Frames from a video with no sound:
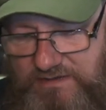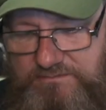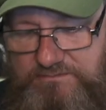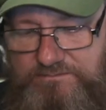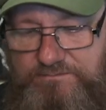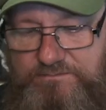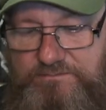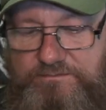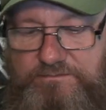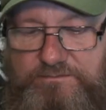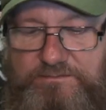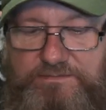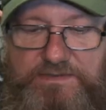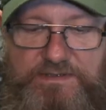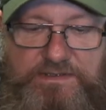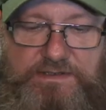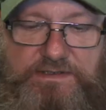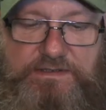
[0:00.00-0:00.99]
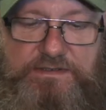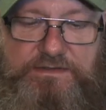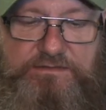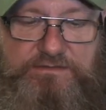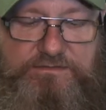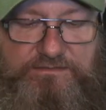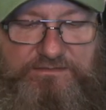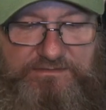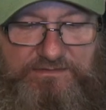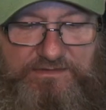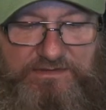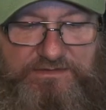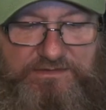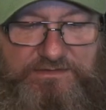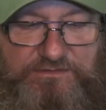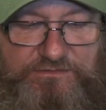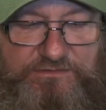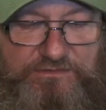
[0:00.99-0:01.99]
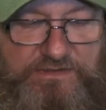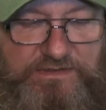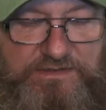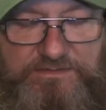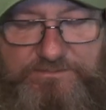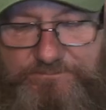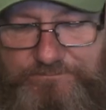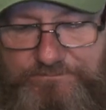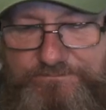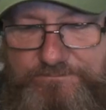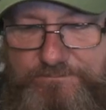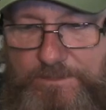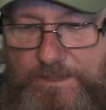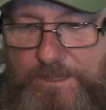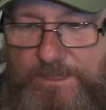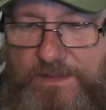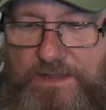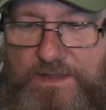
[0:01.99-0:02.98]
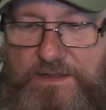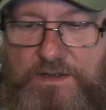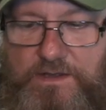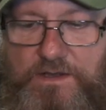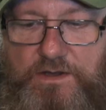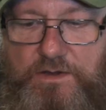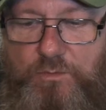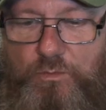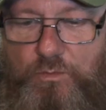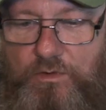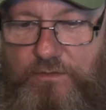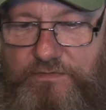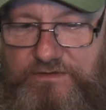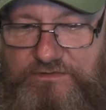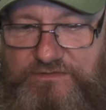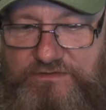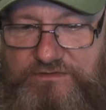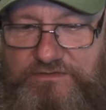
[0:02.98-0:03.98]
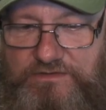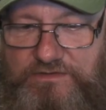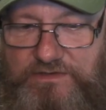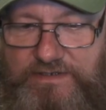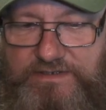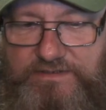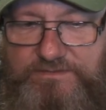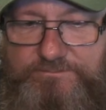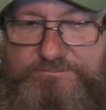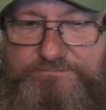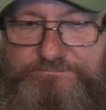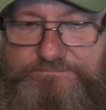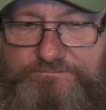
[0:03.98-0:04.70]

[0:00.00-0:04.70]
out and I'm going to see what this is like.